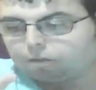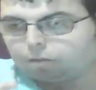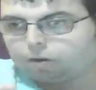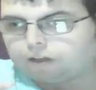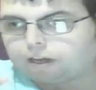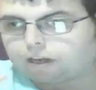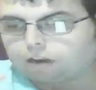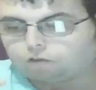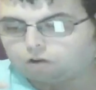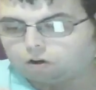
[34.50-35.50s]
within
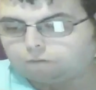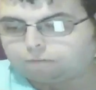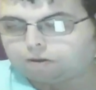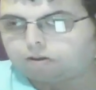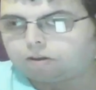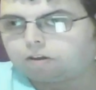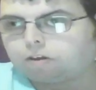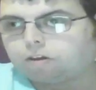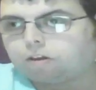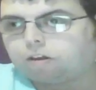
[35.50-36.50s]
this trope.
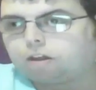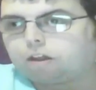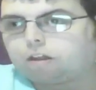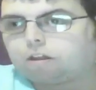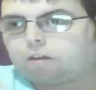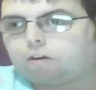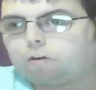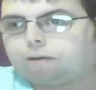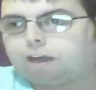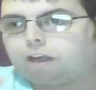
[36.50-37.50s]
So there'll
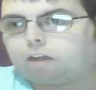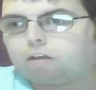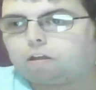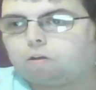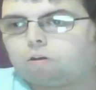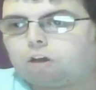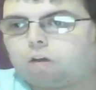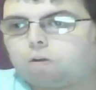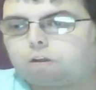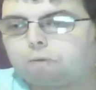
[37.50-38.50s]
be two
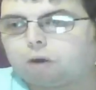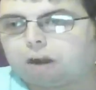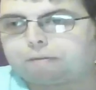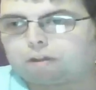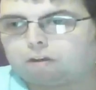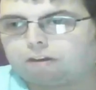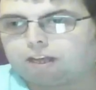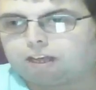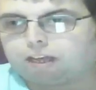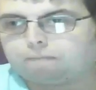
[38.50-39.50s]
used per episode
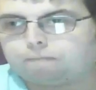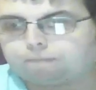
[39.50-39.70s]
here.